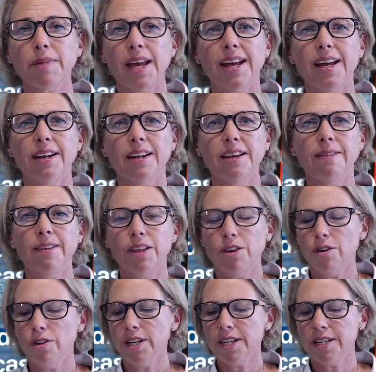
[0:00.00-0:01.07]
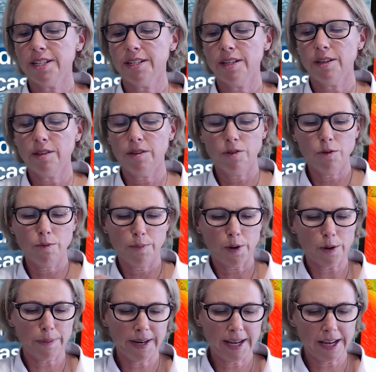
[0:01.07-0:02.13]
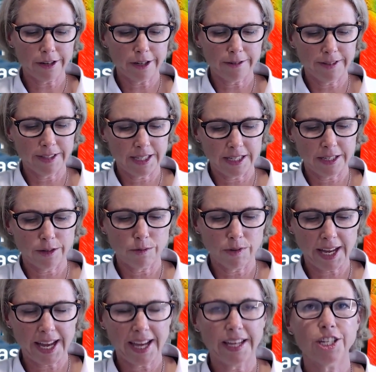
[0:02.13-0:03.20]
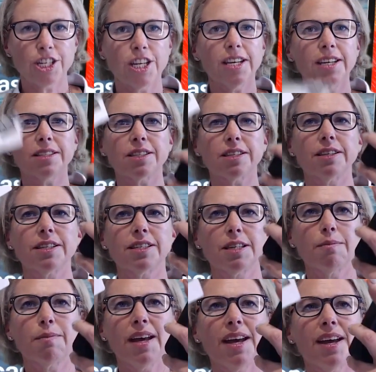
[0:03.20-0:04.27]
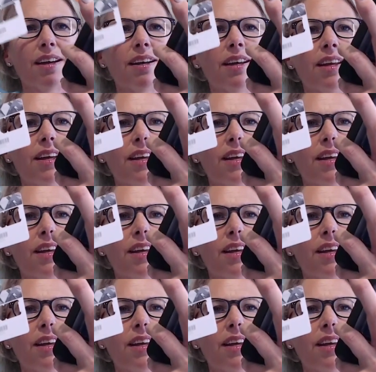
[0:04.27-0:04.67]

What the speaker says: card in the unit, you pop it out of its little cage here. So the SIM card